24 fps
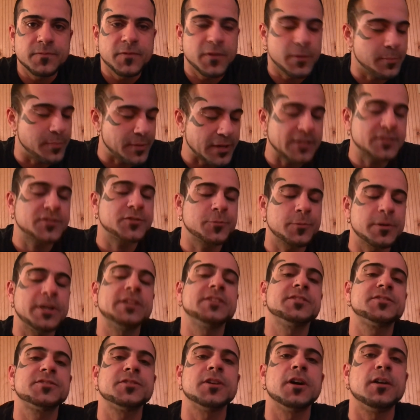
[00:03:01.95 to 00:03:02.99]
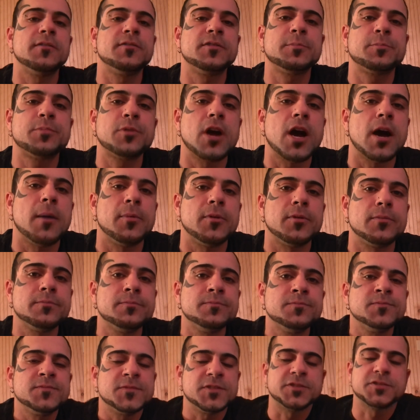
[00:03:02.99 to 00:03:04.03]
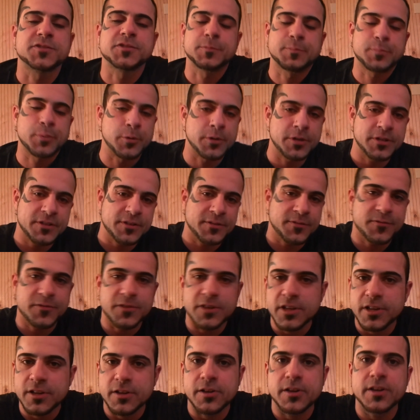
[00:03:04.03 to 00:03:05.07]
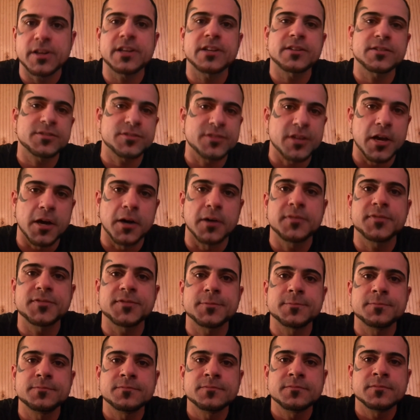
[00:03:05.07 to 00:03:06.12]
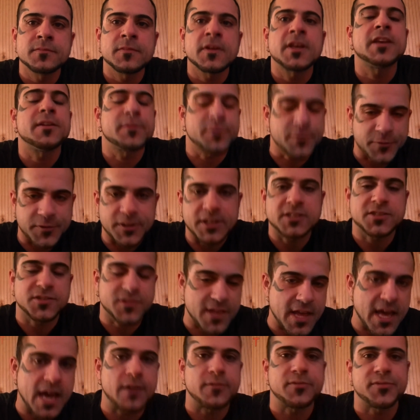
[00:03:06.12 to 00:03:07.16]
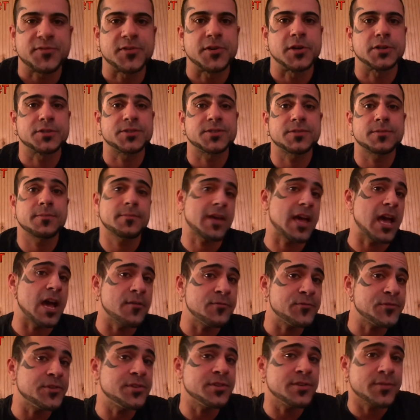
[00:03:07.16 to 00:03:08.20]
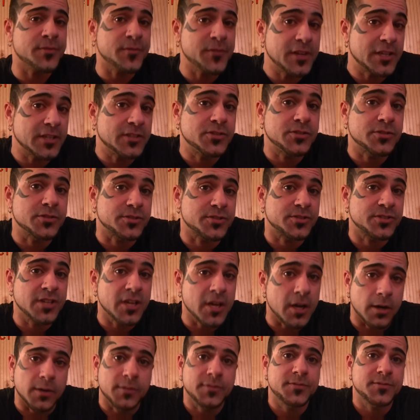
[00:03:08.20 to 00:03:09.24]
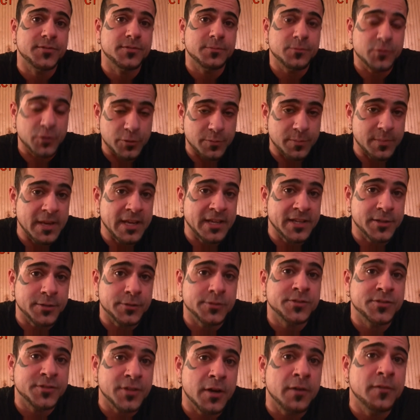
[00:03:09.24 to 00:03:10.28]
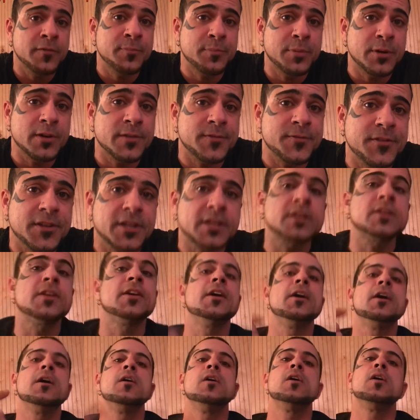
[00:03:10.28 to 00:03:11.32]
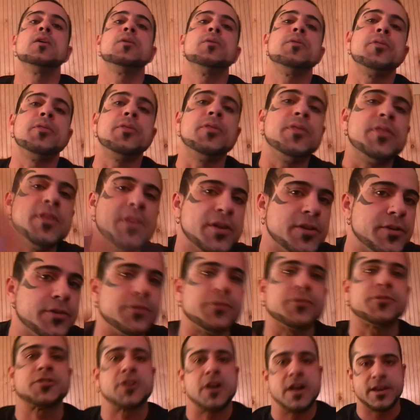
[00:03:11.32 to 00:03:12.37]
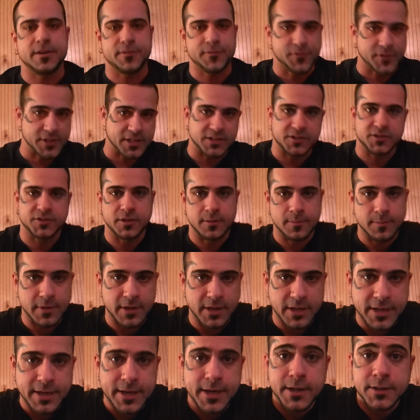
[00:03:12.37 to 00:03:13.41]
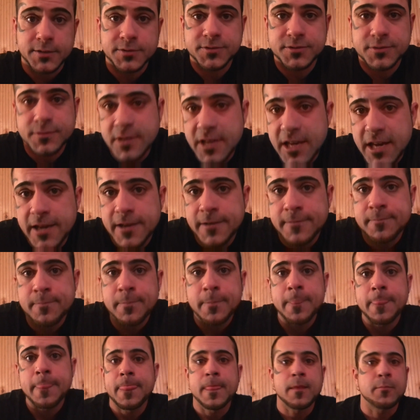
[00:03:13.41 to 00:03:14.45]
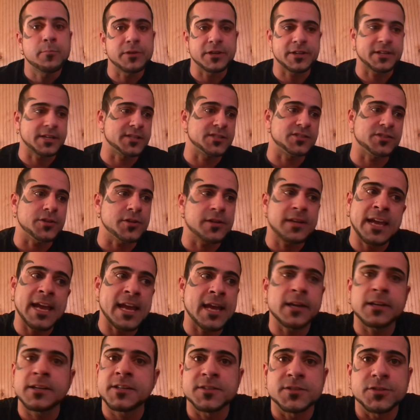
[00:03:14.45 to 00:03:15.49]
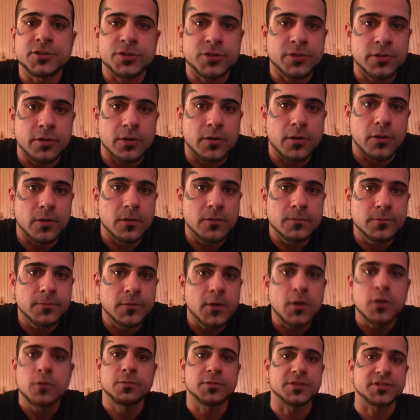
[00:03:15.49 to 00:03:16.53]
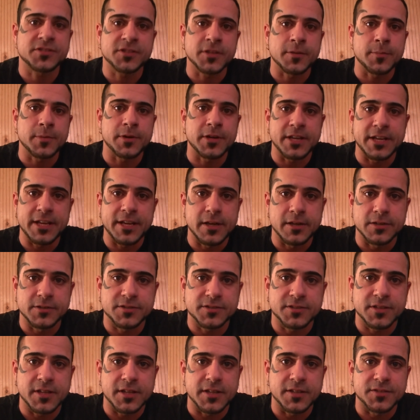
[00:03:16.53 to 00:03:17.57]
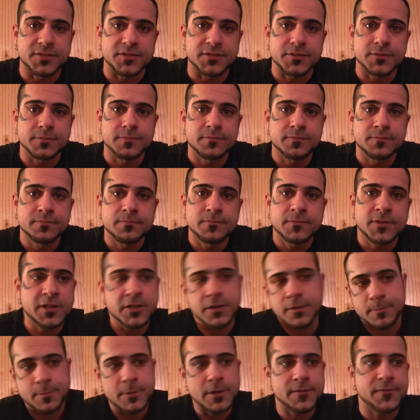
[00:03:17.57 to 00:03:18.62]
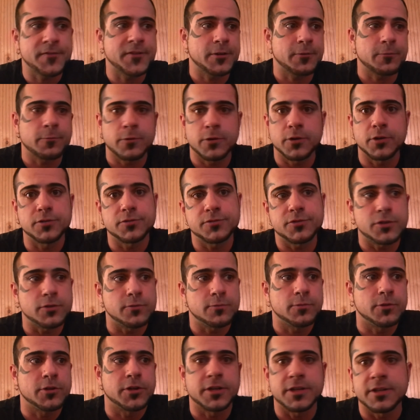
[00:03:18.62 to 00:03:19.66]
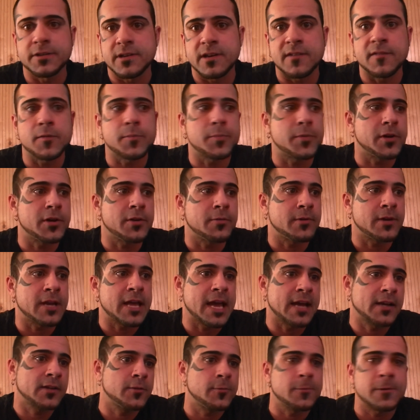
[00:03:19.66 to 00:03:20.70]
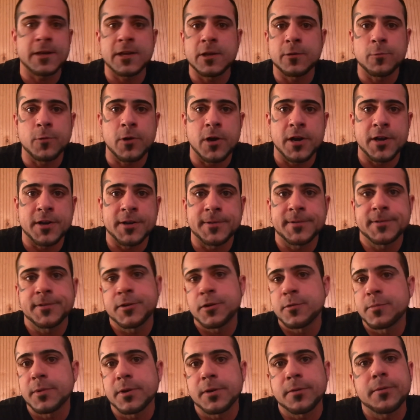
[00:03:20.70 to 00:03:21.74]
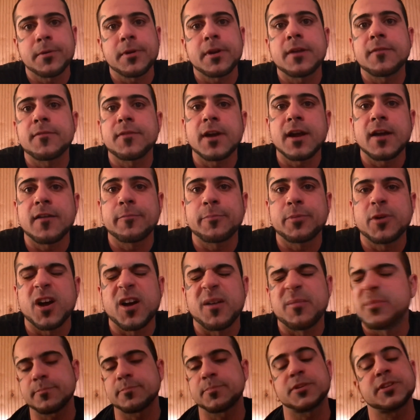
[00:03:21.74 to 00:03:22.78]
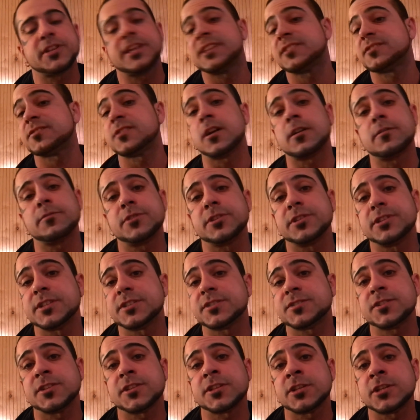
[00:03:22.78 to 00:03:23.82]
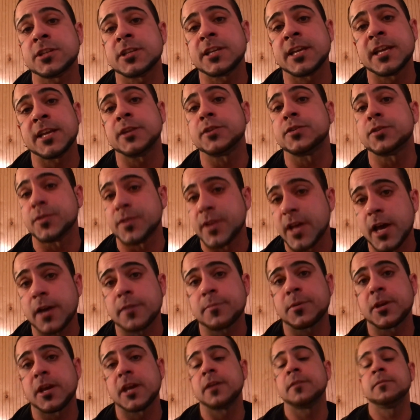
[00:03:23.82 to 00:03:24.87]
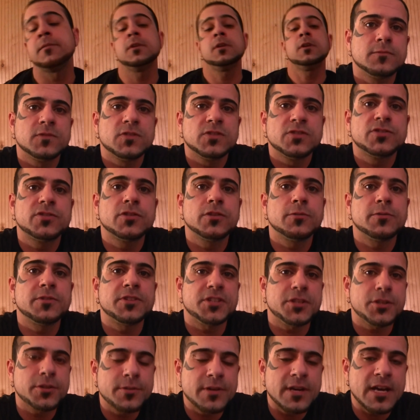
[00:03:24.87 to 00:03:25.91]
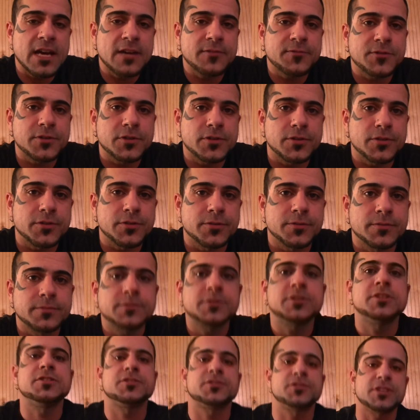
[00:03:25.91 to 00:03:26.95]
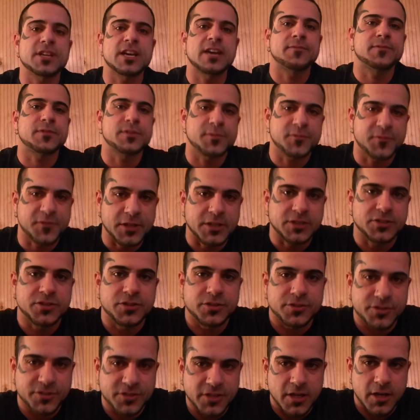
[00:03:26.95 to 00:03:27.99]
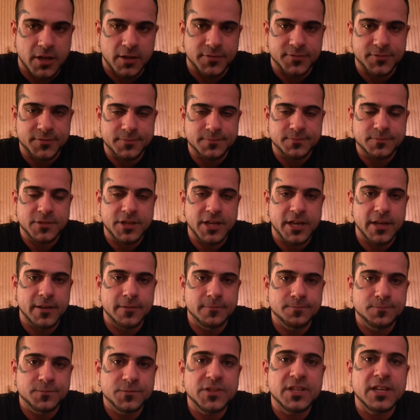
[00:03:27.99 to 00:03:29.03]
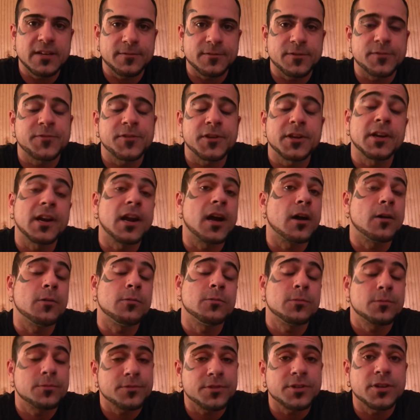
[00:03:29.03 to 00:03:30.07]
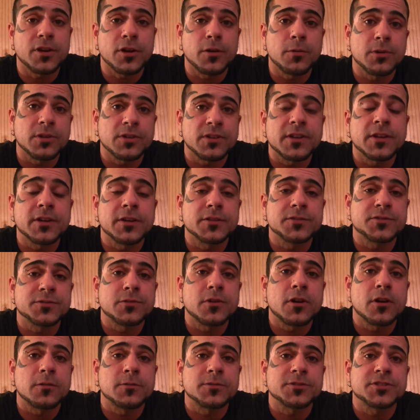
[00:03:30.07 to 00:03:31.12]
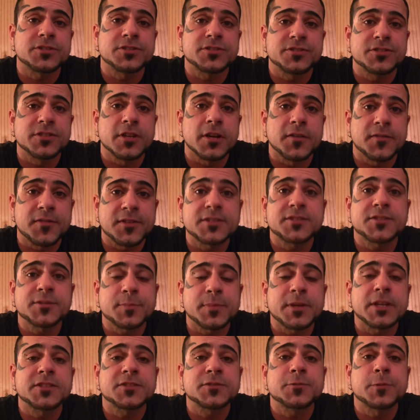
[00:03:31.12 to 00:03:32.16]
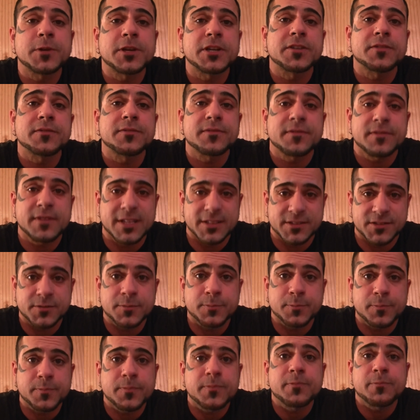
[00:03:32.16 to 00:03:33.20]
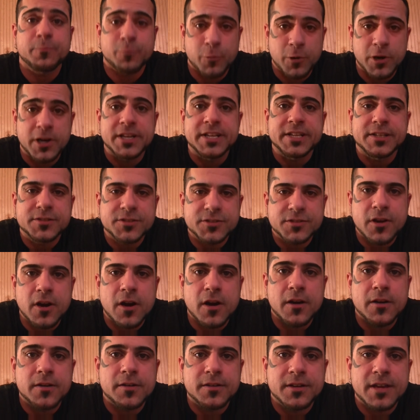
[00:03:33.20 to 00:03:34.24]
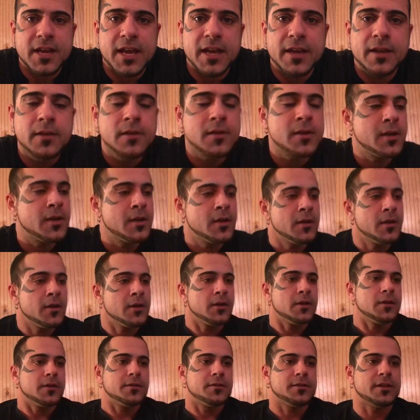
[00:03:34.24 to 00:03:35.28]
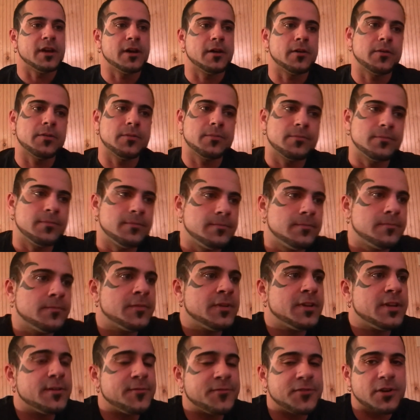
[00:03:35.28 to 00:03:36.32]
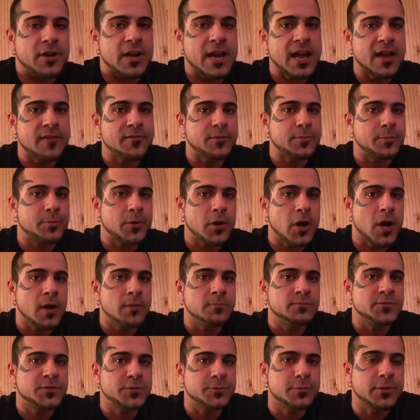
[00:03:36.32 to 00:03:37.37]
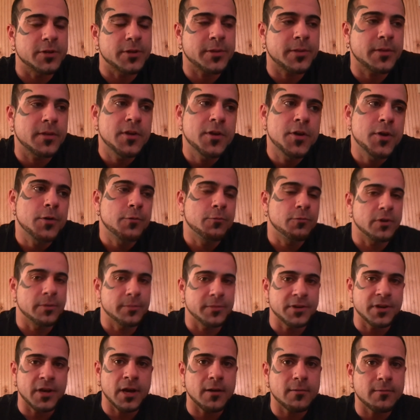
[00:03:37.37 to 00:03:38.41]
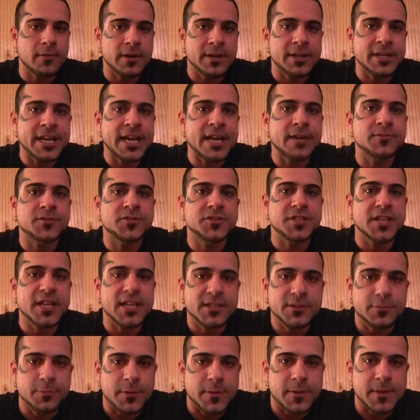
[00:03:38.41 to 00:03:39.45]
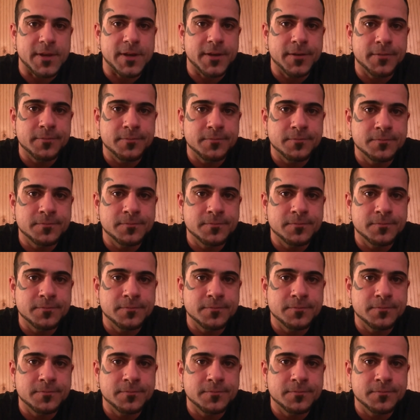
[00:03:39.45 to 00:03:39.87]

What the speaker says: The best way to solve a problem is to point the finger at yourself and fix that first. After you fix yourself, you make yourself perfect, then you try to fix somebody else, okay? Because you can't control what somebody else does. In a perfect world, you would, and everybody would act the way you wanted, and nobody would ever have a problem. But that's not realistic, and you can't do that, okay? So what you have to do is you have to fix yourself, okay? You have to figure out, what the hell is wrong with yourself. That's the best way that's where you start, okay? Now, if you're having problems with women not wanting to have sex with you,